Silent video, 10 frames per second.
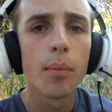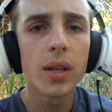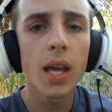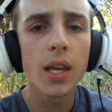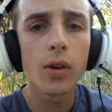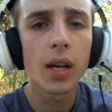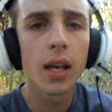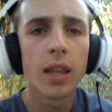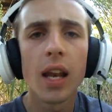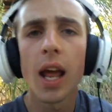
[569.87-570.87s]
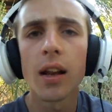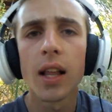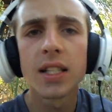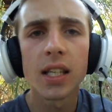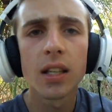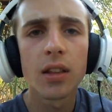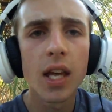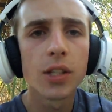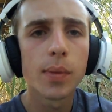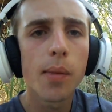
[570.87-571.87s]
But yeah, you can, and then analyzing the
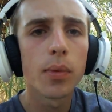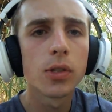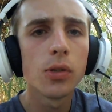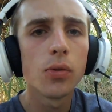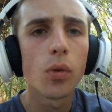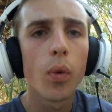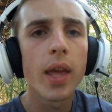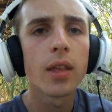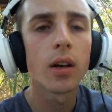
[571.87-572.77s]
things people do, the way